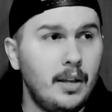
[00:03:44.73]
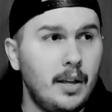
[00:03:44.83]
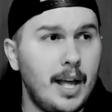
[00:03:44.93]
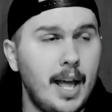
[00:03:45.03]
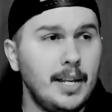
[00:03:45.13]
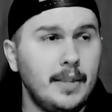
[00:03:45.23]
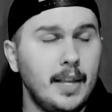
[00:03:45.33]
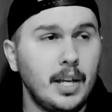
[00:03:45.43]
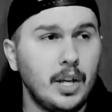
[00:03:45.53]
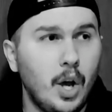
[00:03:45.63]

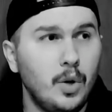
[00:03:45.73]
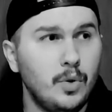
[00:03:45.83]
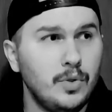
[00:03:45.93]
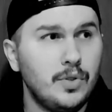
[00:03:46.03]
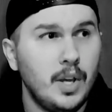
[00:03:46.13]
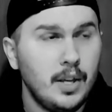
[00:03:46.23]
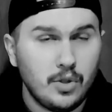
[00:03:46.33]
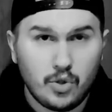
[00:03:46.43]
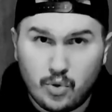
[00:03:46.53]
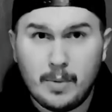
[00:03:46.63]
anything goes,
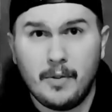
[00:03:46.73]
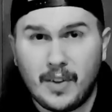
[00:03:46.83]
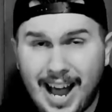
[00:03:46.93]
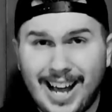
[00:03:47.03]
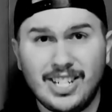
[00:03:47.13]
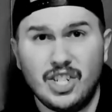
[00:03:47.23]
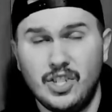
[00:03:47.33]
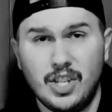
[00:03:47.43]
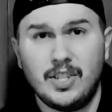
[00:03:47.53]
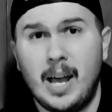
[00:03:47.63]
stream of
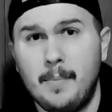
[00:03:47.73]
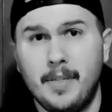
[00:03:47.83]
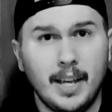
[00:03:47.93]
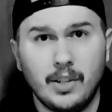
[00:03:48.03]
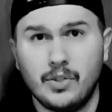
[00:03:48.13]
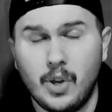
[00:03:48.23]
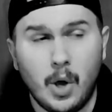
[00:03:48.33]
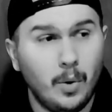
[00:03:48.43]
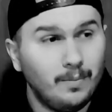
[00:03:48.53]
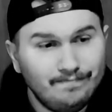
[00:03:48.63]
consciousness type thing.
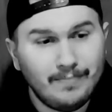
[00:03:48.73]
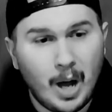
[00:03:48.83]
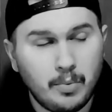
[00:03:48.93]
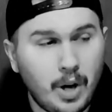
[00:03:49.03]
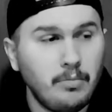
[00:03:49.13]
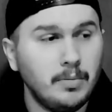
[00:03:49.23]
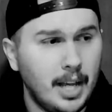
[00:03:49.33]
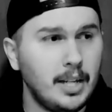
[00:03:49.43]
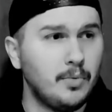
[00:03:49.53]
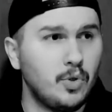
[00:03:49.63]
So I'll probably
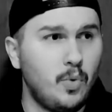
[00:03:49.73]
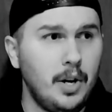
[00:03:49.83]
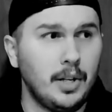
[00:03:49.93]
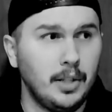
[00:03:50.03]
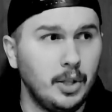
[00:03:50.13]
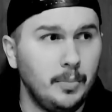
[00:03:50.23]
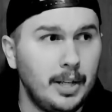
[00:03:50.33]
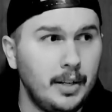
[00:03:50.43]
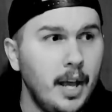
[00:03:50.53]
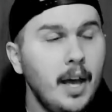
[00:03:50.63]
end up swearing a little bit.
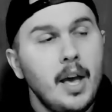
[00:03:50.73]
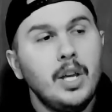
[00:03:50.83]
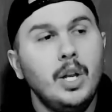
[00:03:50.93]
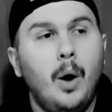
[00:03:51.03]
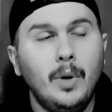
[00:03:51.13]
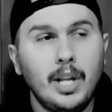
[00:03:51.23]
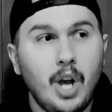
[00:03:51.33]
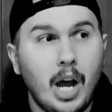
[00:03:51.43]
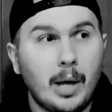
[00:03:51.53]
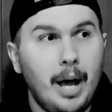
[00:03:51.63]
I want to
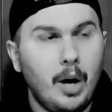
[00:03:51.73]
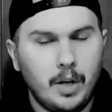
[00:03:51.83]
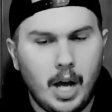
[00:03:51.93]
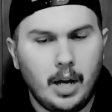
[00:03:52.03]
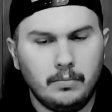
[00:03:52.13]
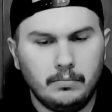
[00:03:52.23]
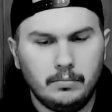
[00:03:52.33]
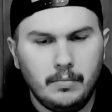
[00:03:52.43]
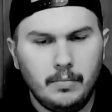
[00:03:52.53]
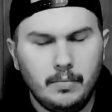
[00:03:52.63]
talk about
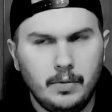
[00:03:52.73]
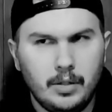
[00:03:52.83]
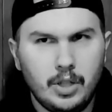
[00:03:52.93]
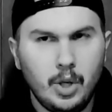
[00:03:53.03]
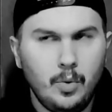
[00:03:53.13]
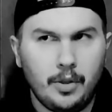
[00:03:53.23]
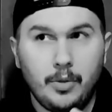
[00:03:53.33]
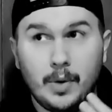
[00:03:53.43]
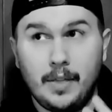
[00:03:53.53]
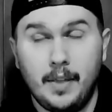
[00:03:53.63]
2 or
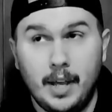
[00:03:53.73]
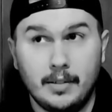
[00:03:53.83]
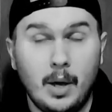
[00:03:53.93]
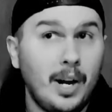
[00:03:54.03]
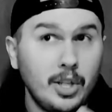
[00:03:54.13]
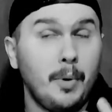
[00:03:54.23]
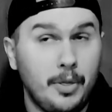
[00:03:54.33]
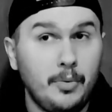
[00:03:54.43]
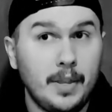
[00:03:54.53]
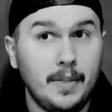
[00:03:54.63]
3 things. I want to talk
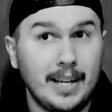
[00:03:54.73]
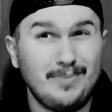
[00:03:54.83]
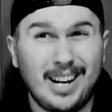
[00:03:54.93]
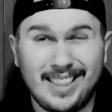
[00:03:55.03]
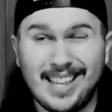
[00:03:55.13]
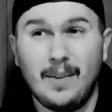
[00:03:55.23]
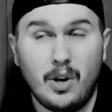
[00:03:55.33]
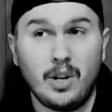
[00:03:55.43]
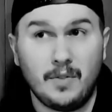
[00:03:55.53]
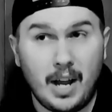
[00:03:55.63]
about 3 things, but I think I've
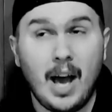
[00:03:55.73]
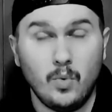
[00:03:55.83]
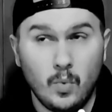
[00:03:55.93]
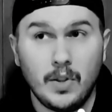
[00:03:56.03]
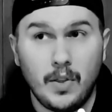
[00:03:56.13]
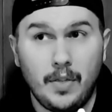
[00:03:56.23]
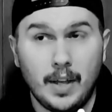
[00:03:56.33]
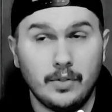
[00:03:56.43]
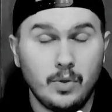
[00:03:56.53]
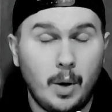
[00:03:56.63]
already forgotten one of the
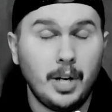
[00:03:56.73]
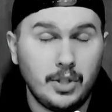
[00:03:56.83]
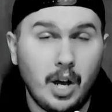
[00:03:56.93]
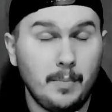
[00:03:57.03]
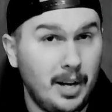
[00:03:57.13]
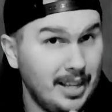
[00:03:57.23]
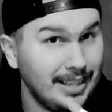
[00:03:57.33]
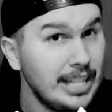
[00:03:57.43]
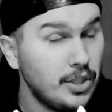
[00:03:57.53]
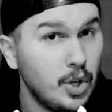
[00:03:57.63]
things. So I'm going to talk about at
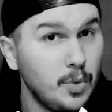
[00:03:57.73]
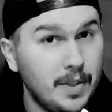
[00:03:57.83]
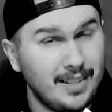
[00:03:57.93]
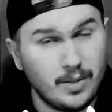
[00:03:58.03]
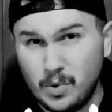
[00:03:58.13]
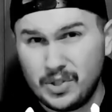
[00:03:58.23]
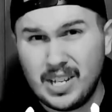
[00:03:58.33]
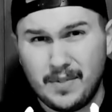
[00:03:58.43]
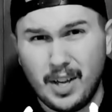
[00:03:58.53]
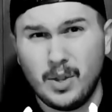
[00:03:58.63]
least 2 things, and we'll see
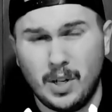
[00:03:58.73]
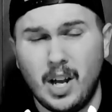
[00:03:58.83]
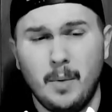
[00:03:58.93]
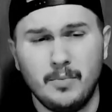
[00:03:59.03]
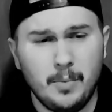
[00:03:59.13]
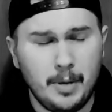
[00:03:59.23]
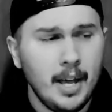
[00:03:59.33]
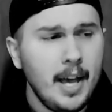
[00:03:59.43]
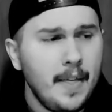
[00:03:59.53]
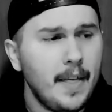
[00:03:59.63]
if the other one comes to me,
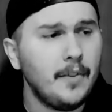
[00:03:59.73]
that have